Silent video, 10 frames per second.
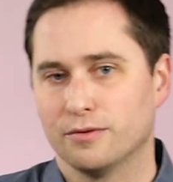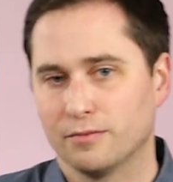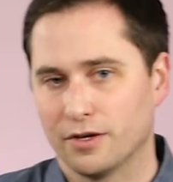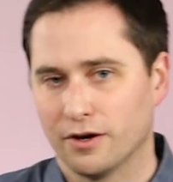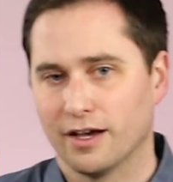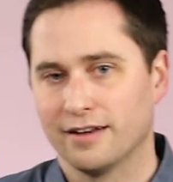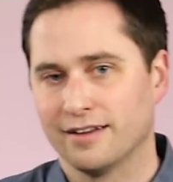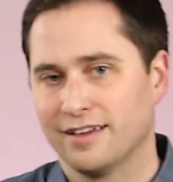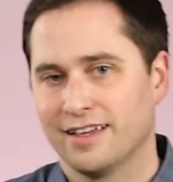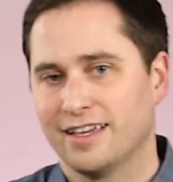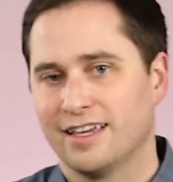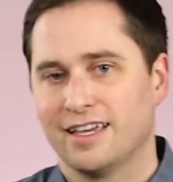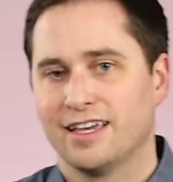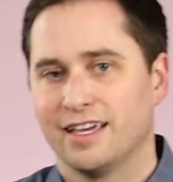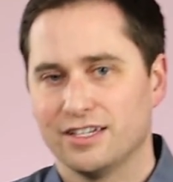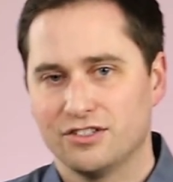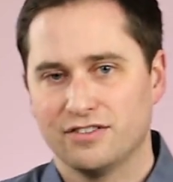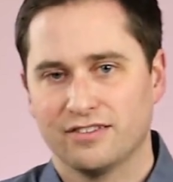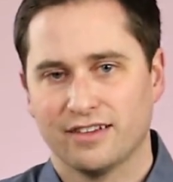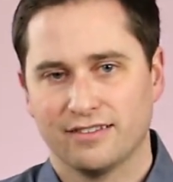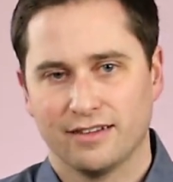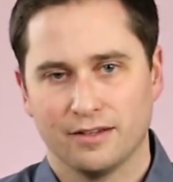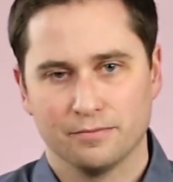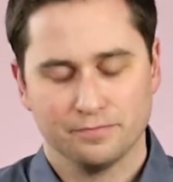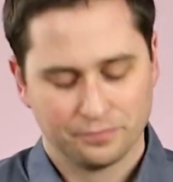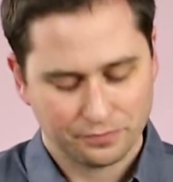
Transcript: them God. And Jesus says to him,